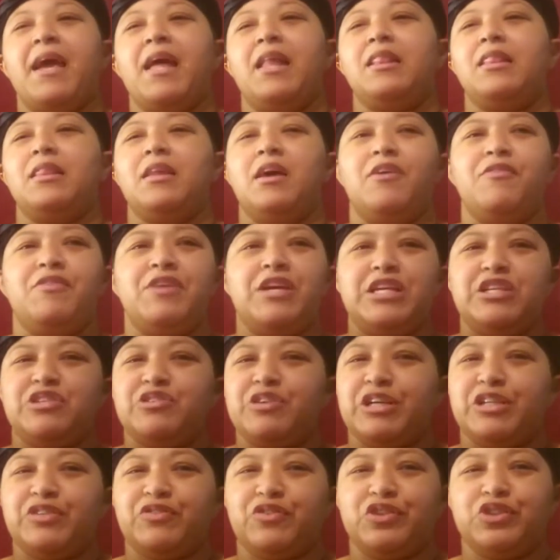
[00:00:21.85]
Love Heat
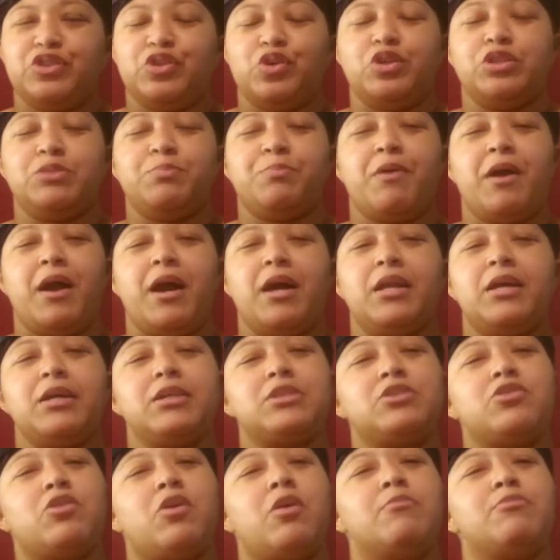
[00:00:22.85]
Transfer Source
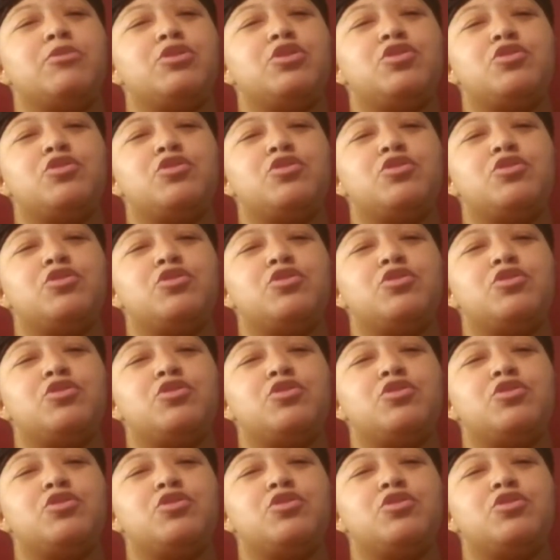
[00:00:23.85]
products, so I'm